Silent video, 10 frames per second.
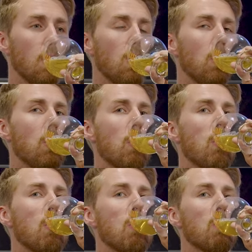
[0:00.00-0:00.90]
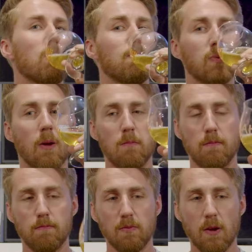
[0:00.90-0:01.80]

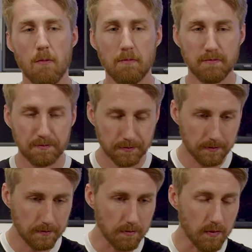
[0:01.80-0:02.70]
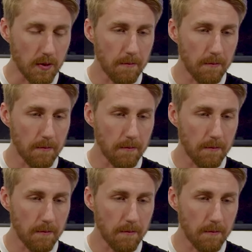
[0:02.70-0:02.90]
[no speech]